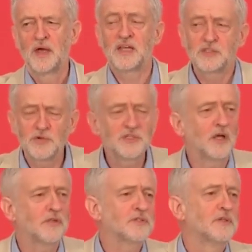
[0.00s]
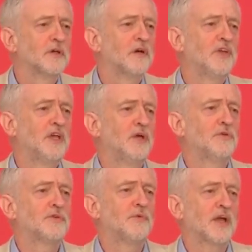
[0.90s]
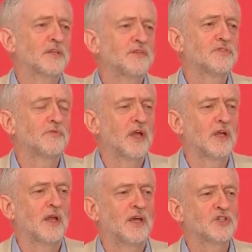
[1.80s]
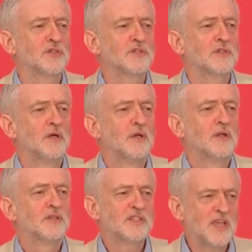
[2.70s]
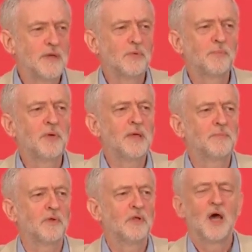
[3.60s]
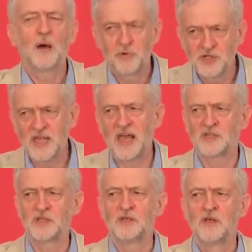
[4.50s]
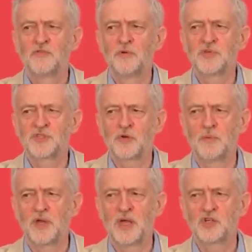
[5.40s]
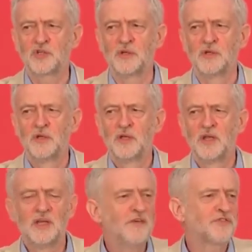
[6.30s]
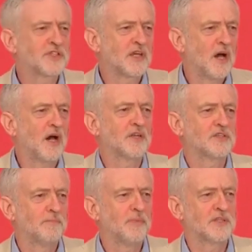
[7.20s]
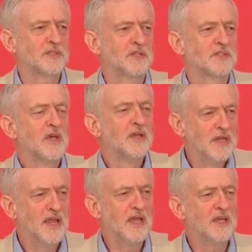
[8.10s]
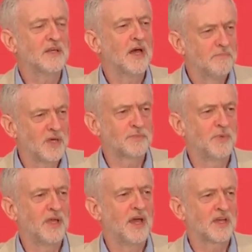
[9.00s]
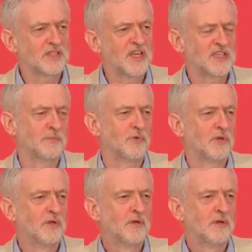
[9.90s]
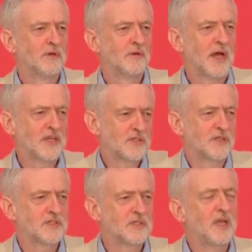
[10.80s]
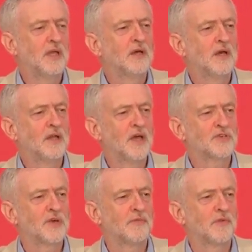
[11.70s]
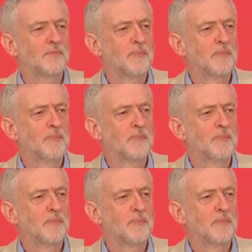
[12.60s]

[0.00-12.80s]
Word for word: As a result of EU directives and regulations, disabled people are protected from discrimination. Lifts, cars and buses need and must be accessible, as does sea and air travel.